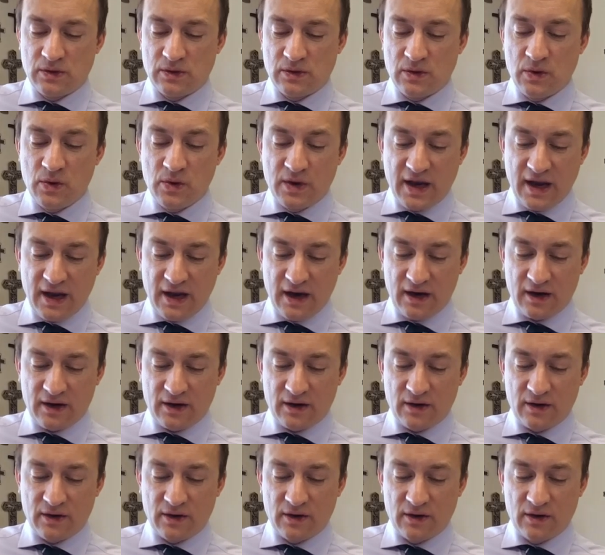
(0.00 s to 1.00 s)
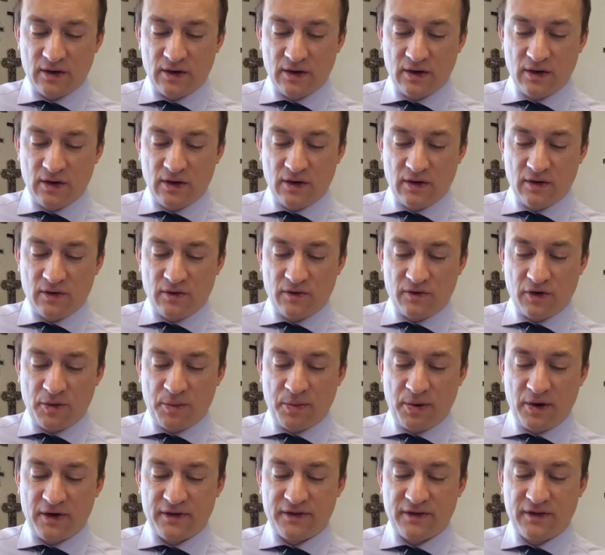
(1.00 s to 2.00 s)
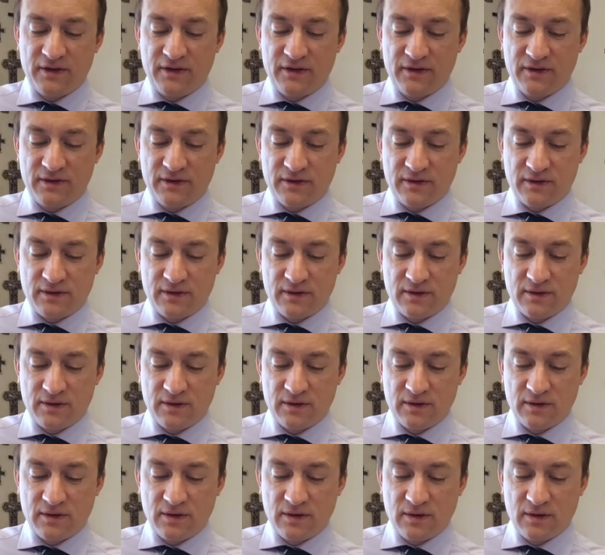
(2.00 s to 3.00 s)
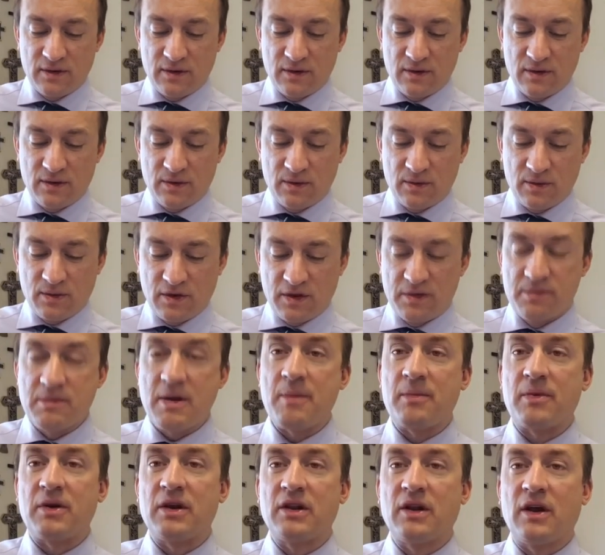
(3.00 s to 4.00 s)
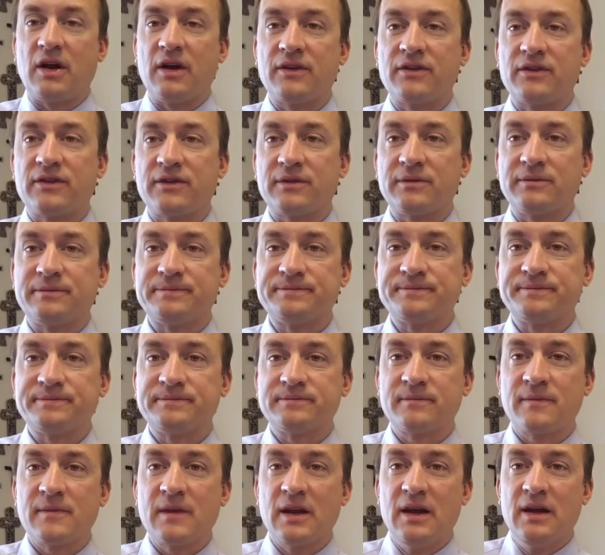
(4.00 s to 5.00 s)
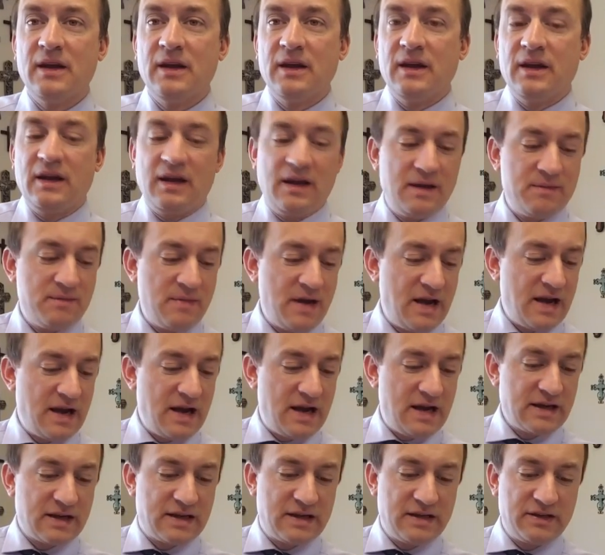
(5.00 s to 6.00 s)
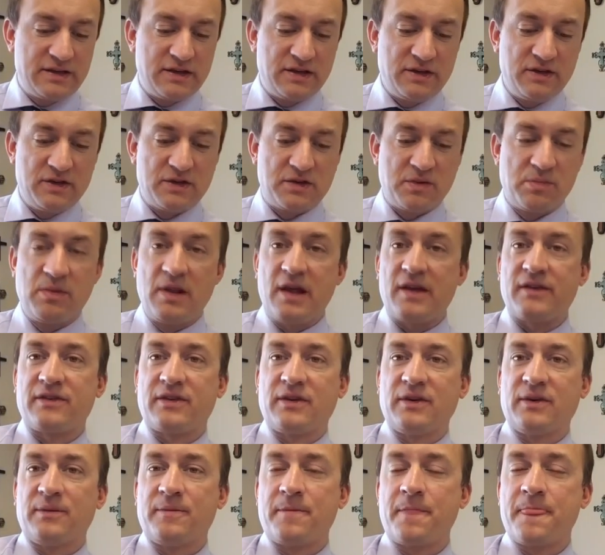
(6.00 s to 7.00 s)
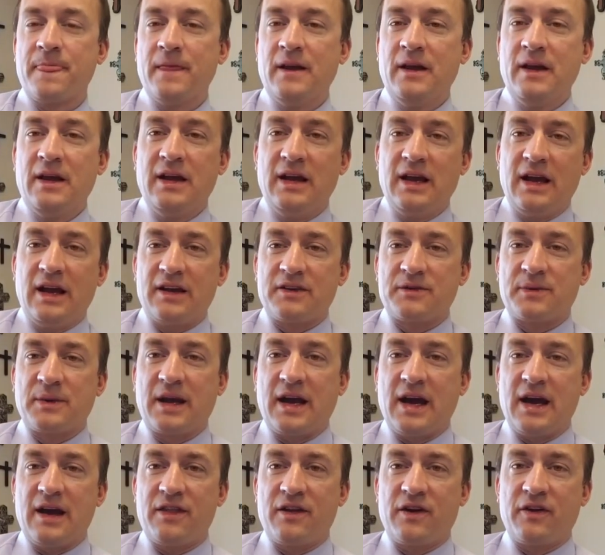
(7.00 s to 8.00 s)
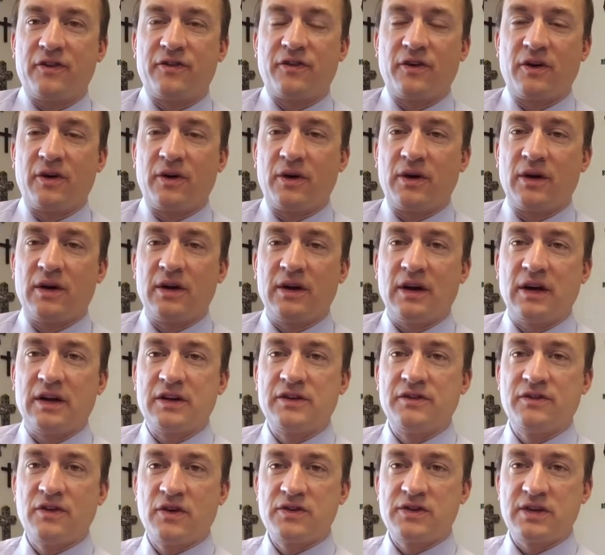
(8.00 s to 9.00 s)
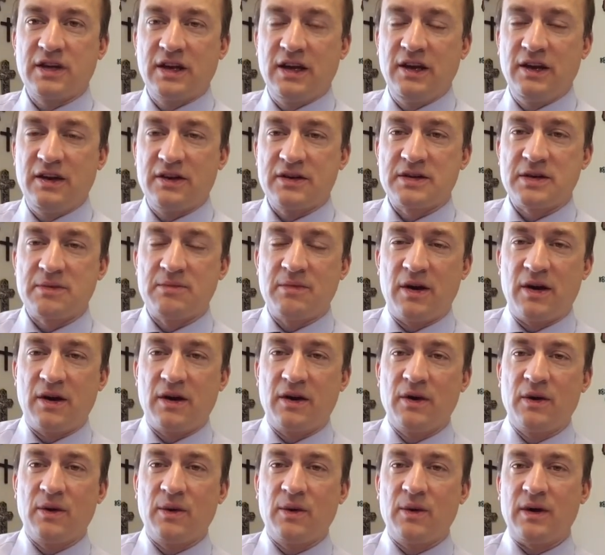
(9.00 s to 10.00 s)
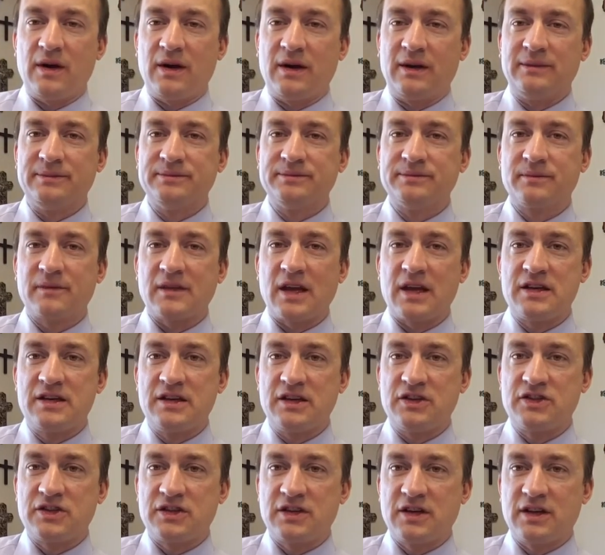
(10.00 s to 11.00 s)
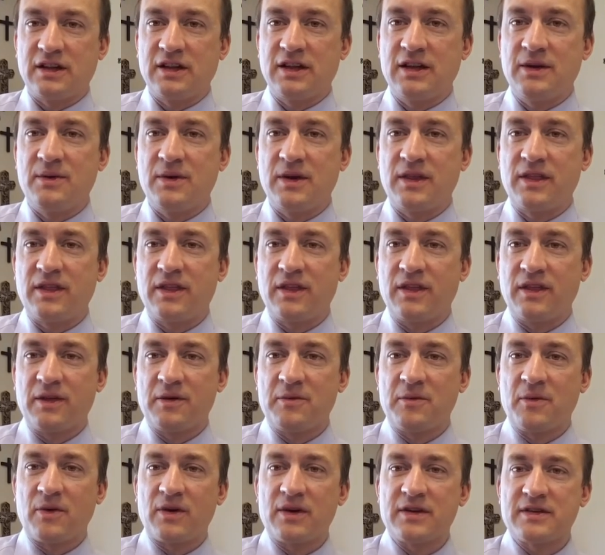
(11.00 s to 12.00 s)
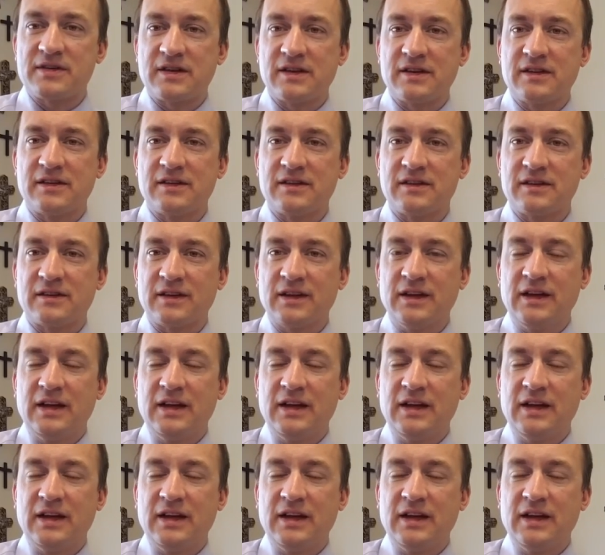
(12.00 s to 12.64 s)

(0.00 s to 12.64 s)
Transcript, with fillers: who care for persons with memory loss. And may God continue to bless you. As we gather for a devotion here tomorrow, um, digitally with the Morrisons,